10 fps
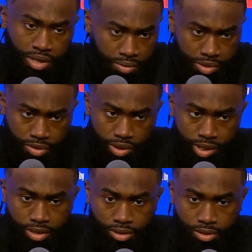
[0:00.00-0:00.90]
He was a
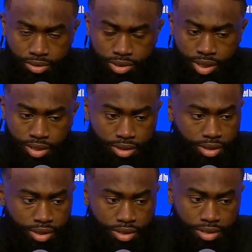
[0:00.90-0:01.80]
great coach, and I
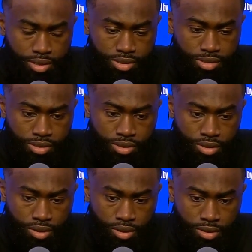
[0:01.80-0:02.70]
think he just
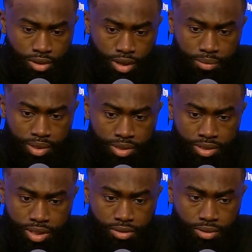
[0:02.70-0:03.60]

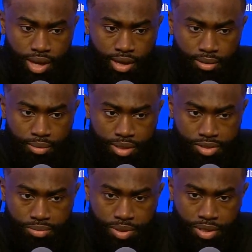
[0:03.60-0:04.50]
continued that by
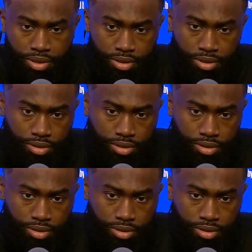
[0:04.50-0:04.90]
just being